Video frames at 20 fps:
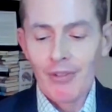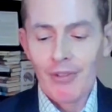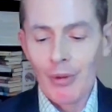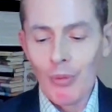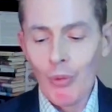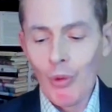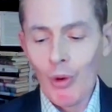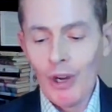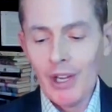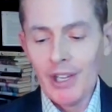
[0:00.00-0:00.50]

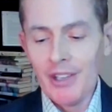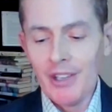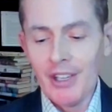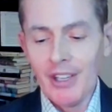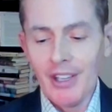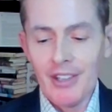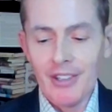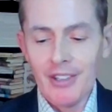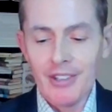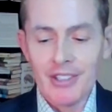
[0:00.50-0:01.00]

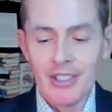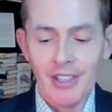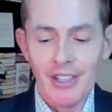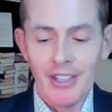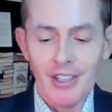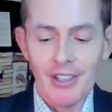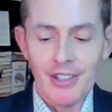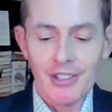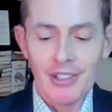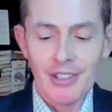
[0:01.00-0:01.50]
$1
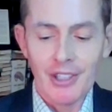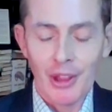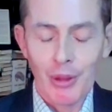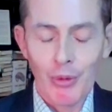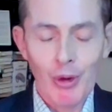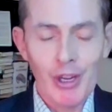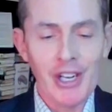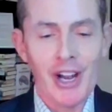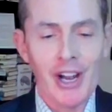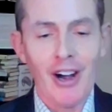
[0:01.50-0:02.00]
to
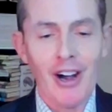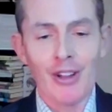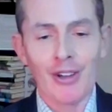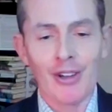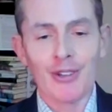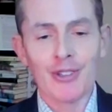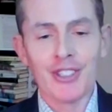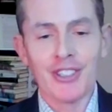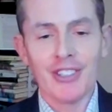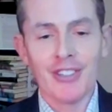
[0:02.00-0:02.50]

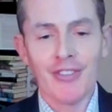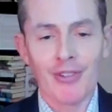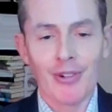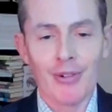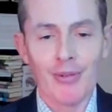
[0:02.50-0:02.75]
$3,